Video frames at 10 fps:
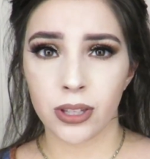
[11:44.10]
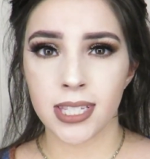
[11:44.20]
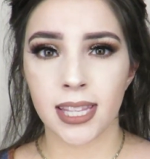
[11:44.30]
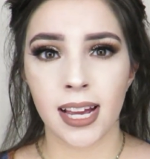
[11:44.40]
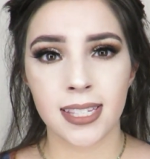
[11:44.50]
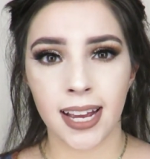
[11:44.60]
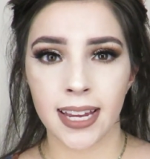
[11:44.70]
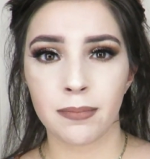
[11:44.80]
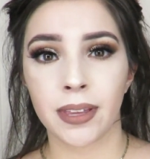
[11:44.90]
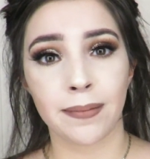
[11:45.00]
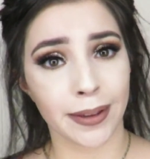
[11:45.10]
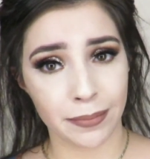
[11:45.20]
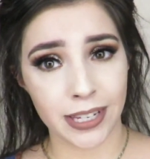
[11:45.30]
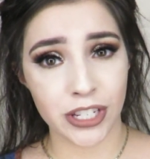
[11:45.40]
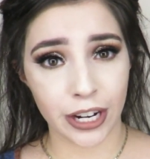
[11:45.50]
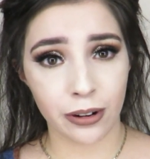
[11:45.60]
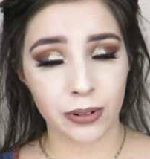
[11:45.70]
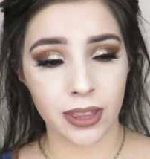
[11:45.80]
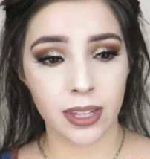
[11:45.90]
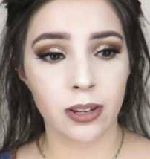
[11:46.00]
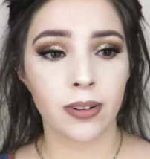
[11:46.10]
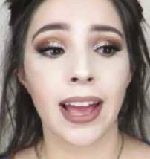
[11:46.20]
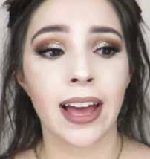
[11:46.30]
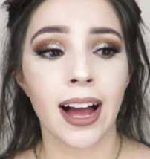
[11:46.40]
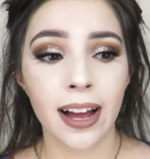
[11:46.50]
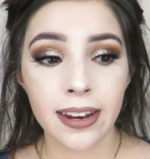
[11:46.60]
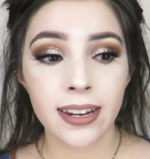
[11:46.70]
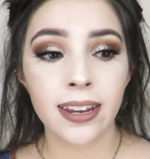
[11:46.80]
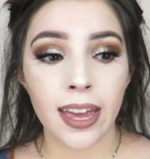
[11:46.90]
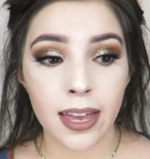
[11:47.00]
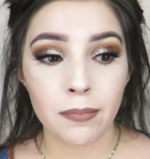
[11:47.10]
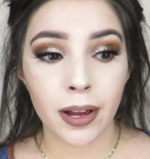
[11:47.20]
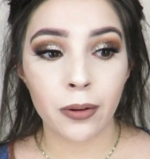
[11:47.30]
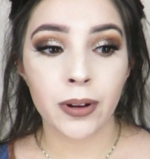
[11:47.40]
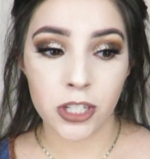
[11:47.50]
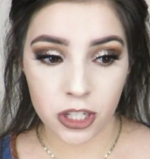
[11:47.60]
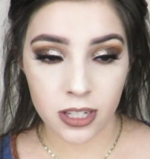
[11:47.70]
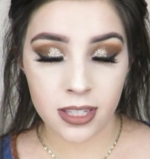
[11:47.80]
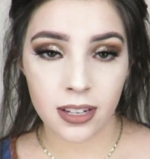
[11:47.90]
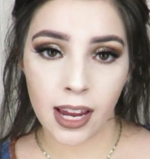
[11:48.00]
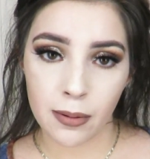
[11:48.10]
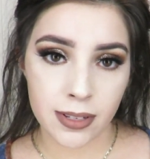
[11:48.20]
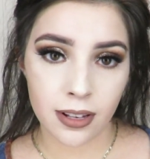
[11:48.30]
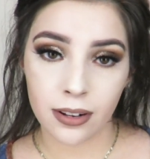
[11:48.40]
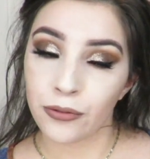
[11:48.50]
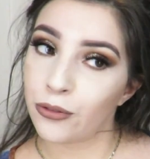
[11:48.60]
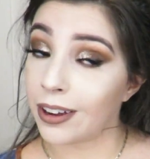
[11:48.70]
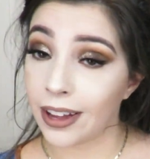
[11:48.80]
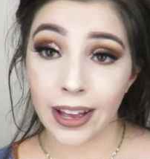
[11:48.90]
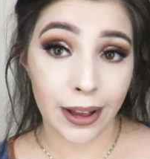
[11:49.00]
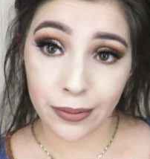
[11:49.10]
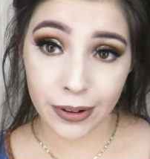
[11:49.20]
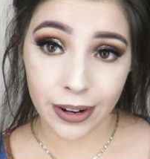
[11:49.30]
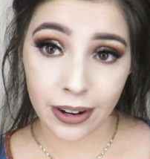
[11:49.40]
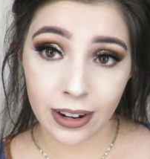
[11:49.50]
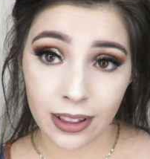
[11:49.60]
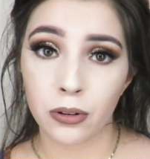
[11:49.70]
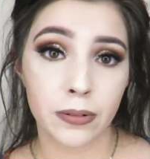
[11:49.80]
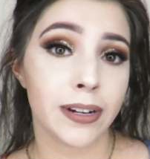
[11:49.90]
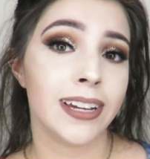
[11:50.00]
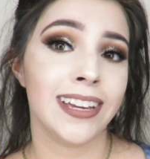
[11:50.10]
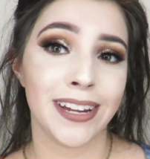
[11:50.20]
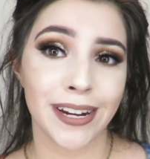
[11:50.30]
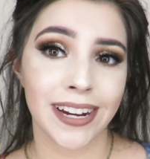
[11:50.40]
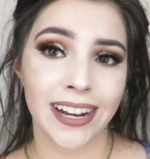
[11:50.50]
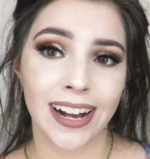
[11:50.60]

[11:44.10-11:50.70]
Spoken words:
this last item that I'm going to be sharing with you, I had it in my wish list on Amazon forever, over a year.